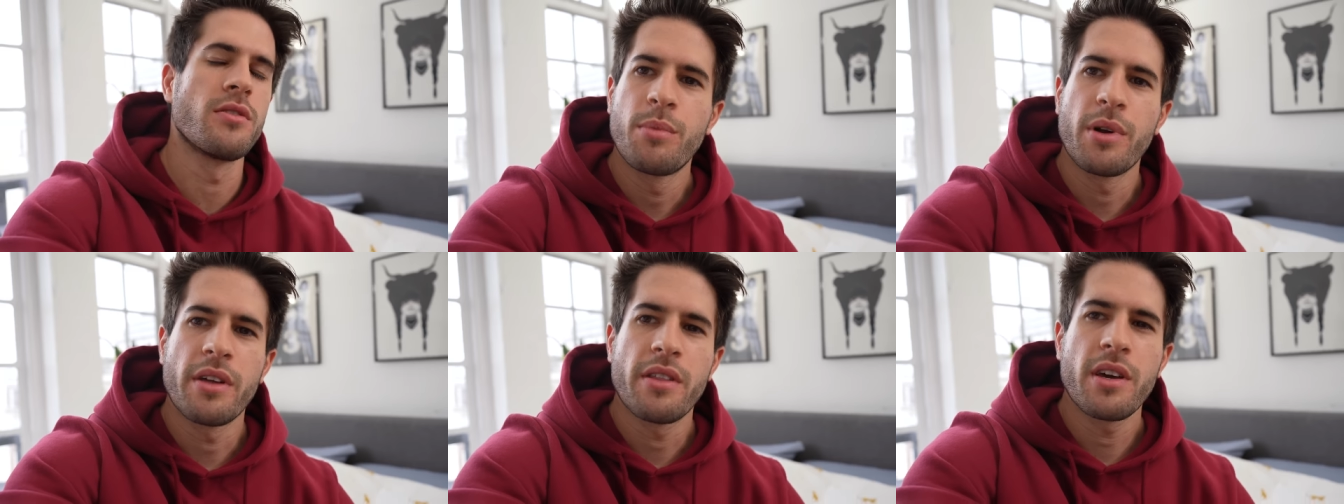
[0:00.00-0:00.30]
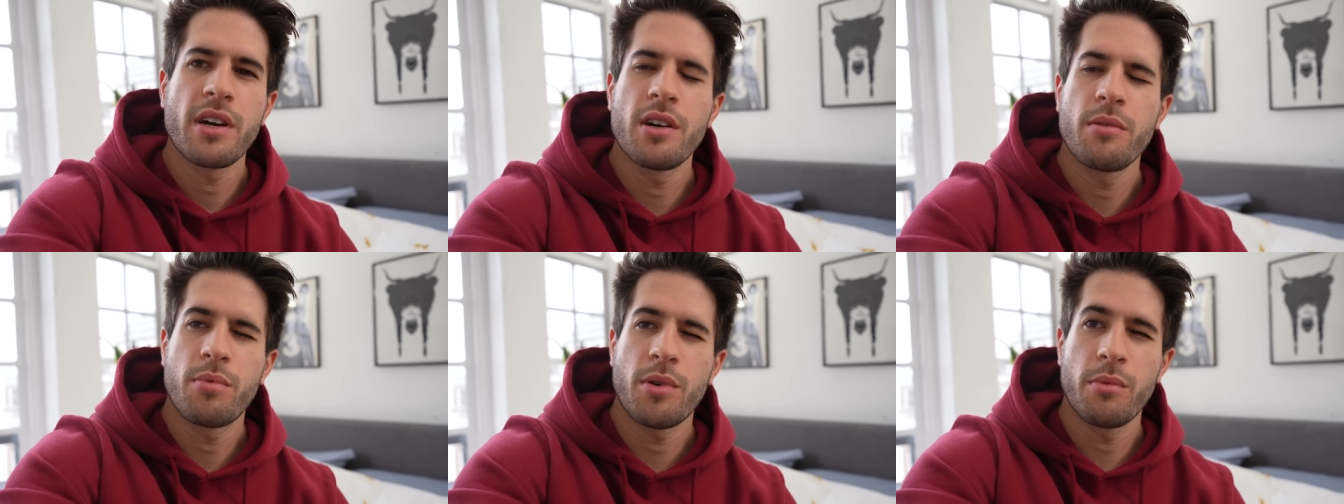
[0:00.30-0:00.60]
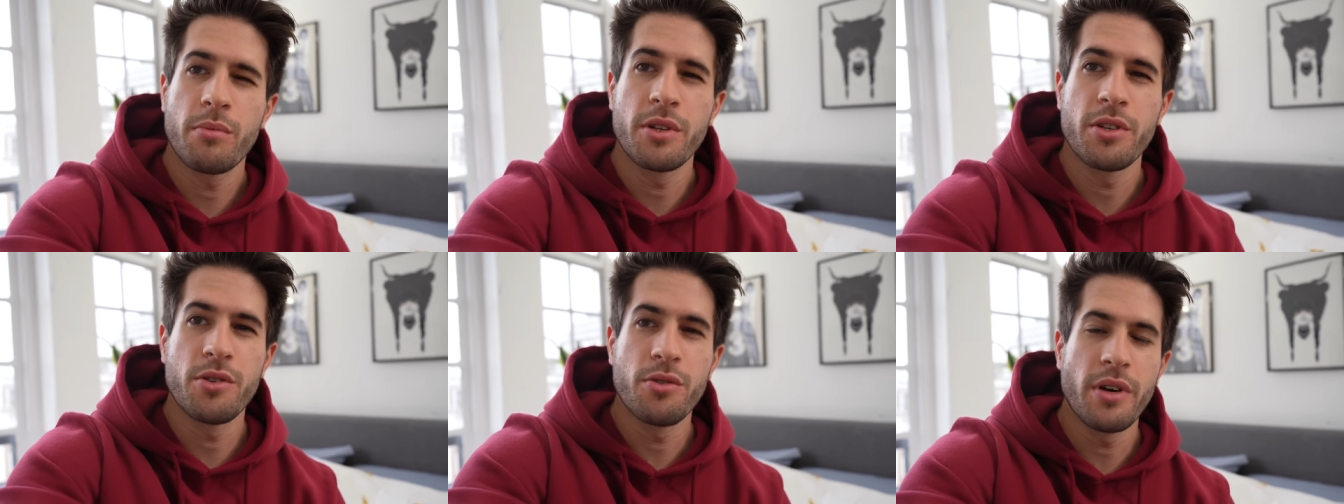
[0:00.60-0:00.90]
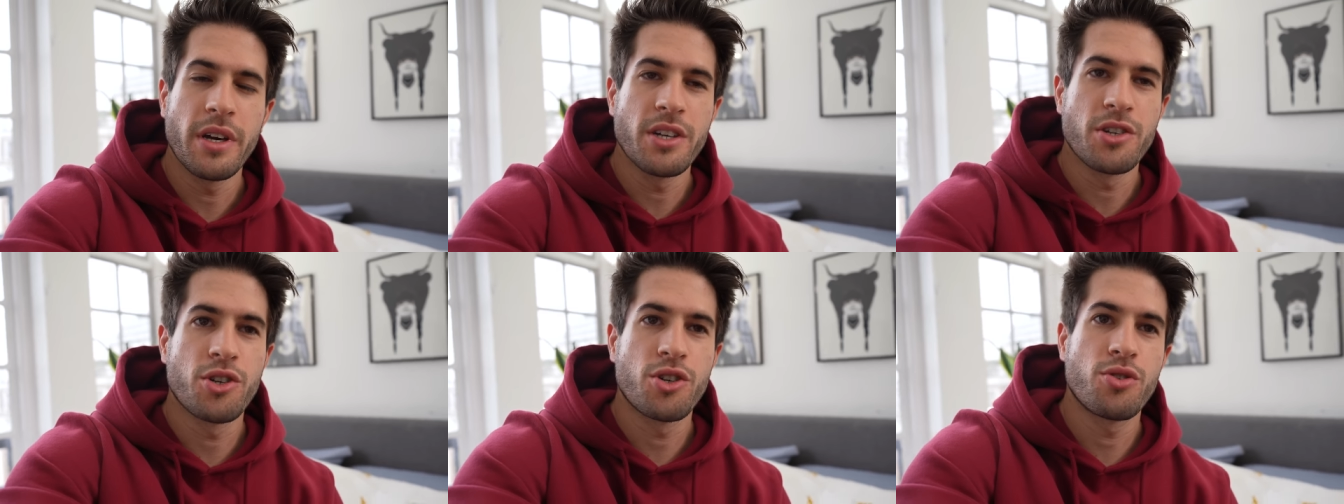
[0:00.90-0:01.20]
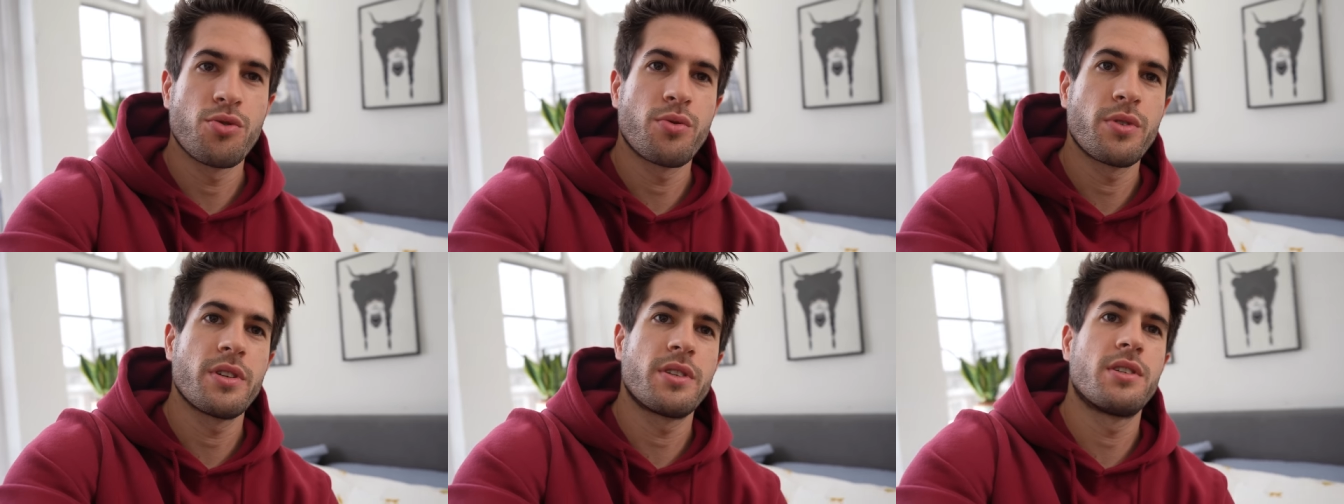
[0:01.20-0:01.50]
But I think I'll probably do a
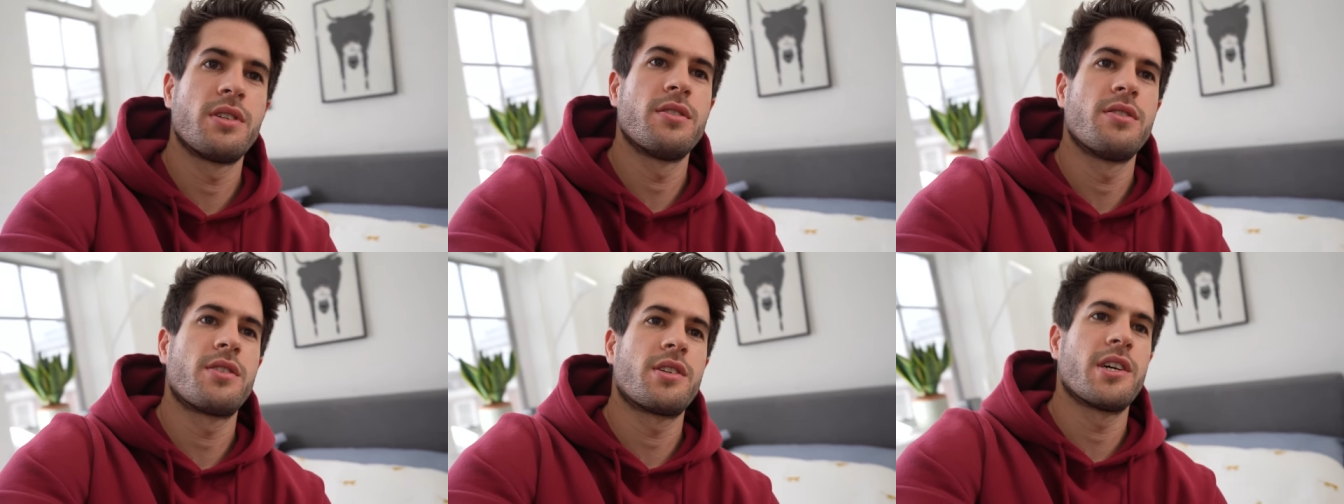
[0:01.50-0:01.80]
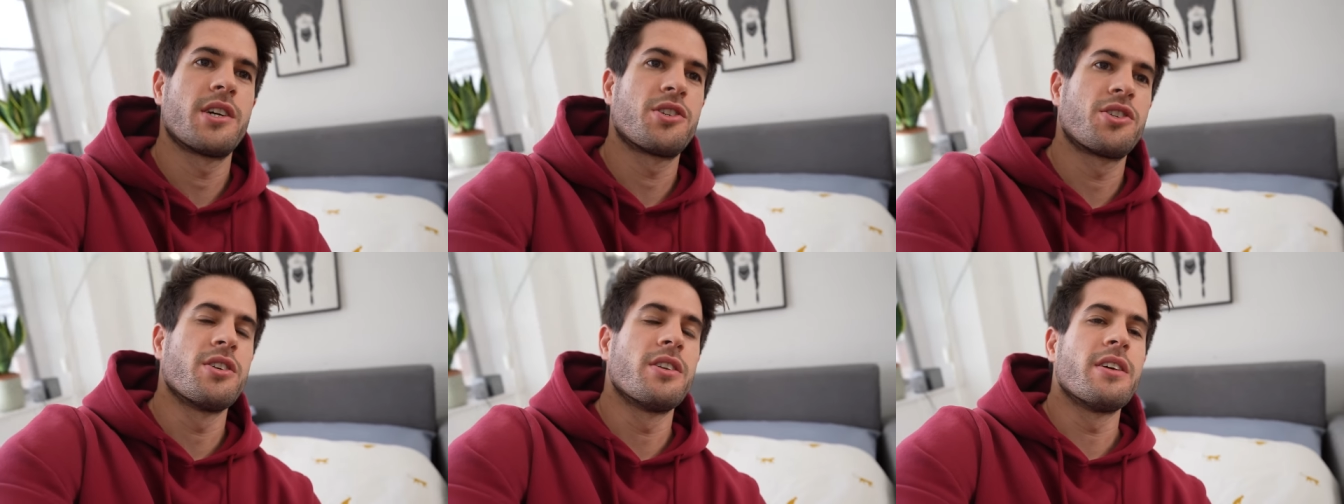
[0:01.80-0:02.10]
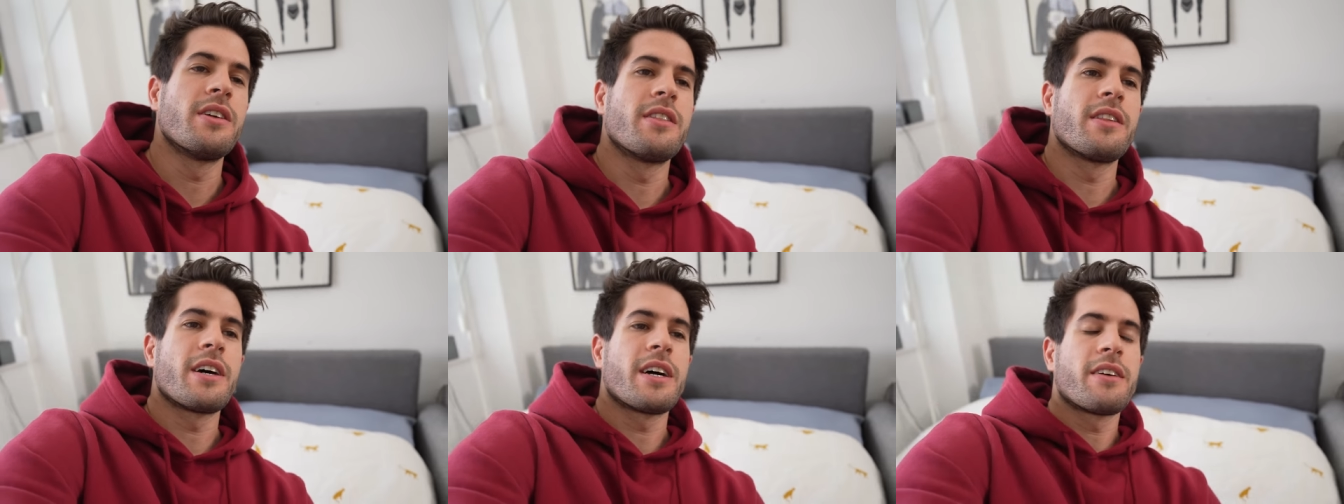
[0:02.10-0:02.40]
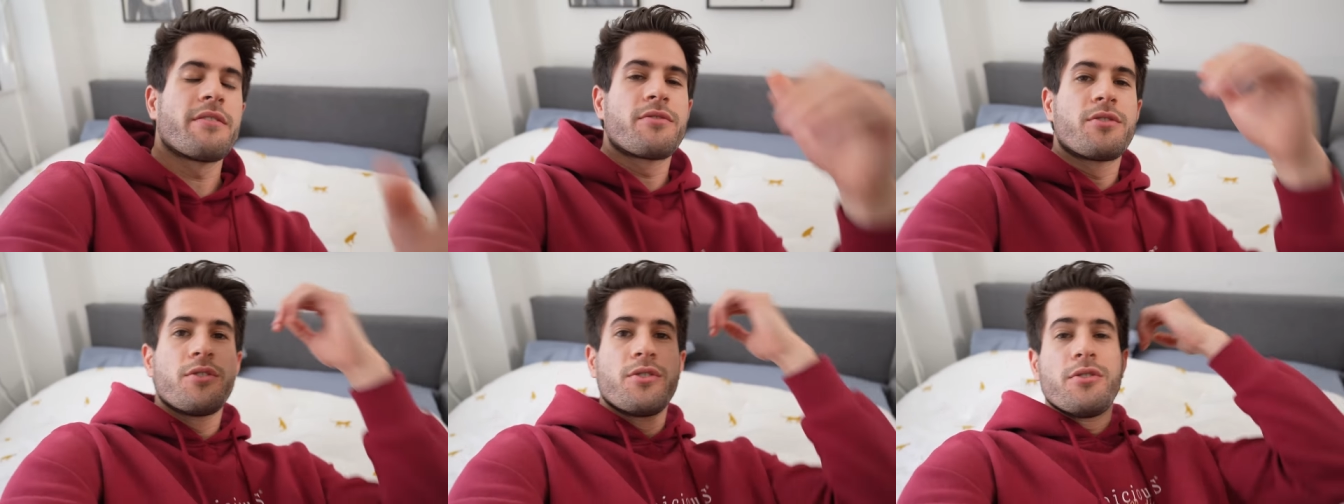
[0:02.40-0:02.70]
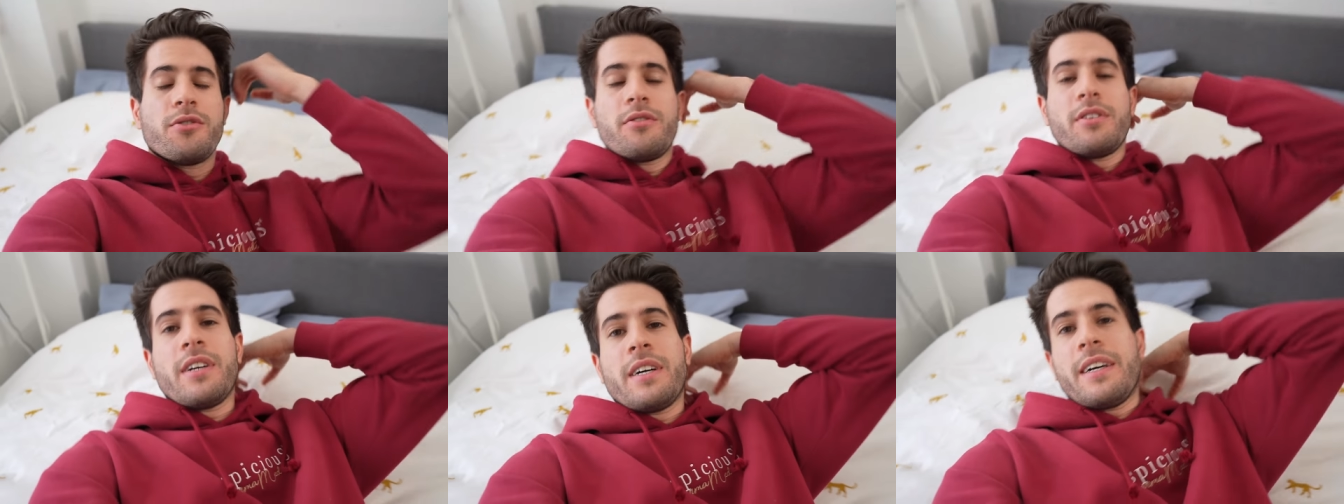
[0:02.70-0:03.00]
short session in the
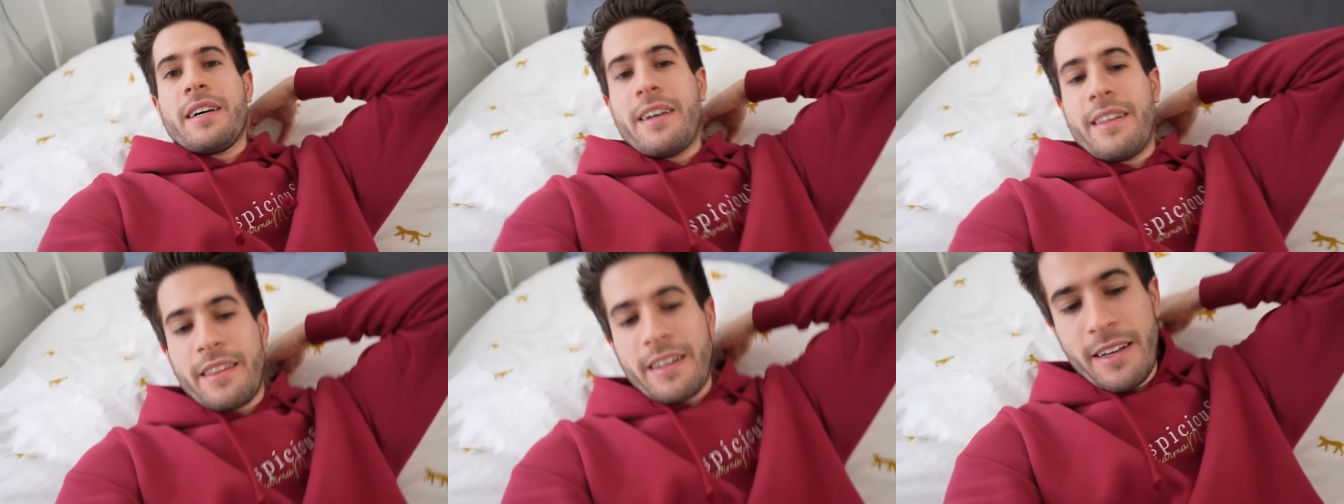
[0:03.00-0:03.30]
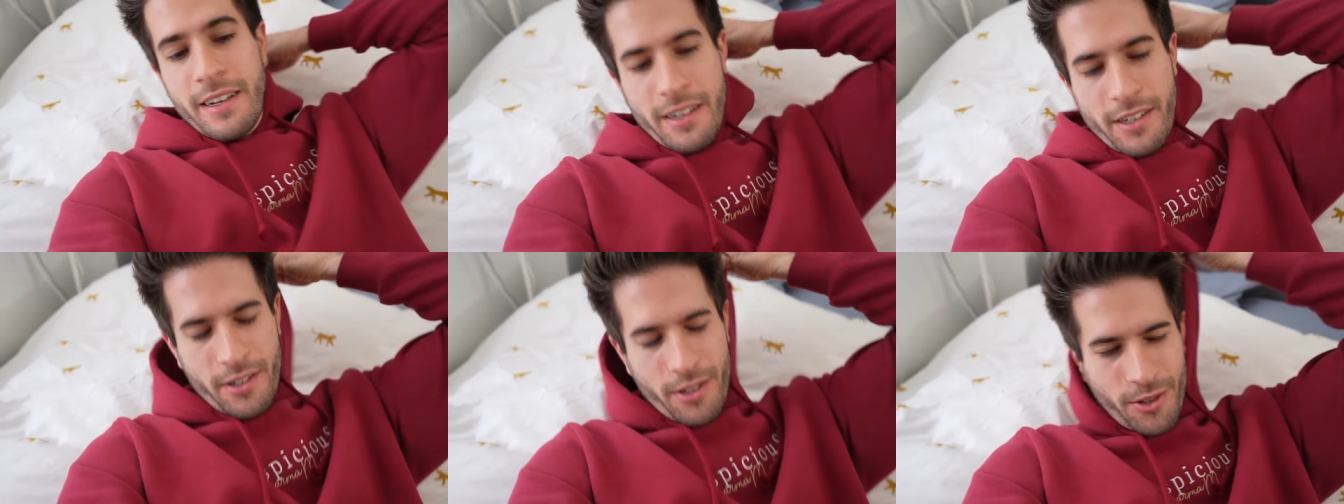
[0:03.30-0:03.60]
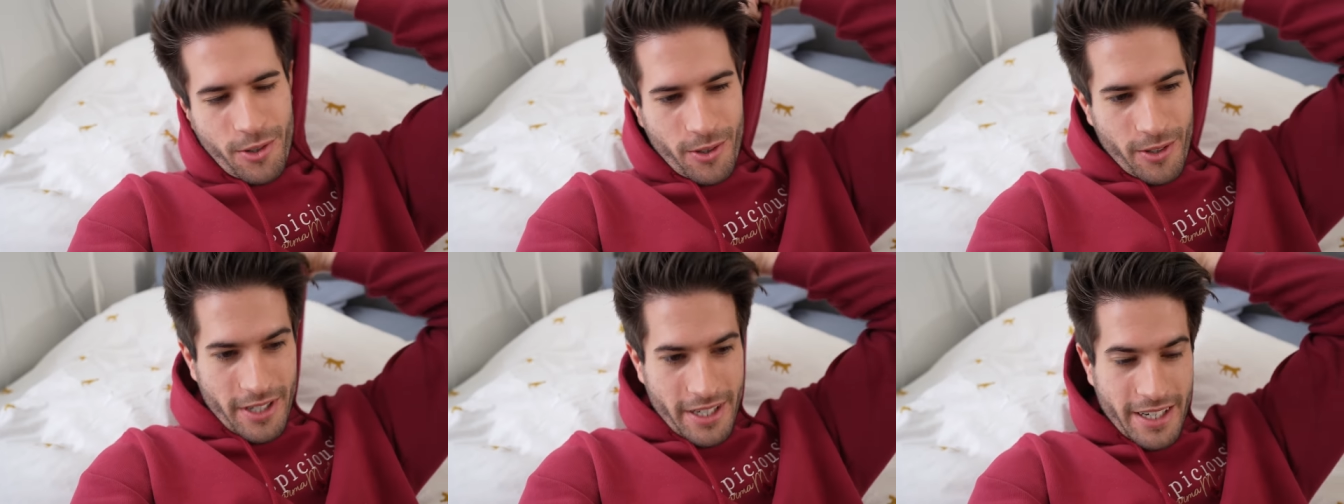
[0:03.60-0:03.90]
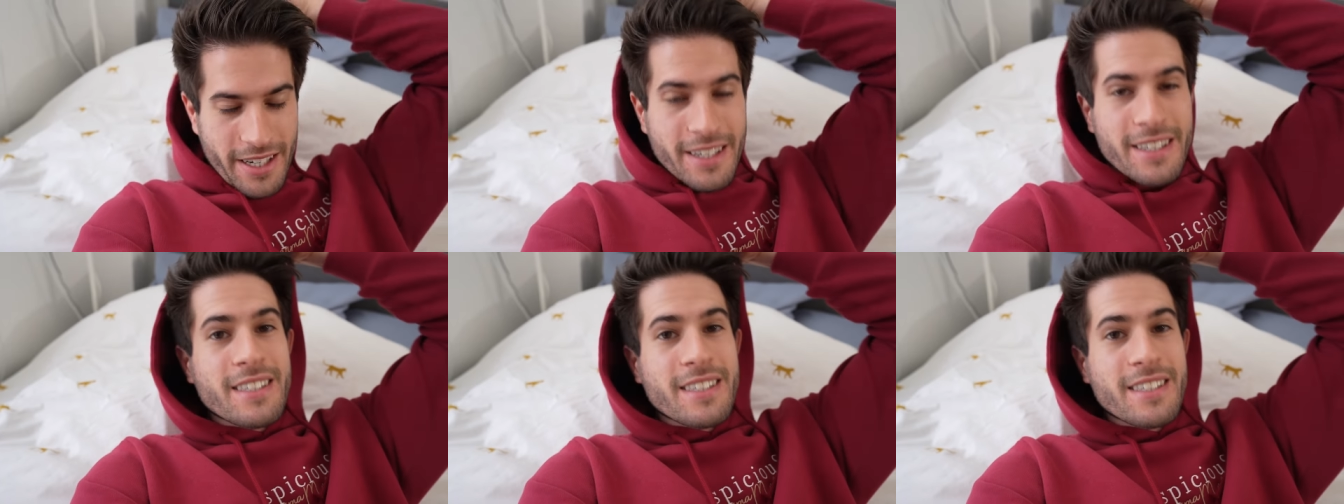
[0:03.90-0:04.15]
afternoon and then call it a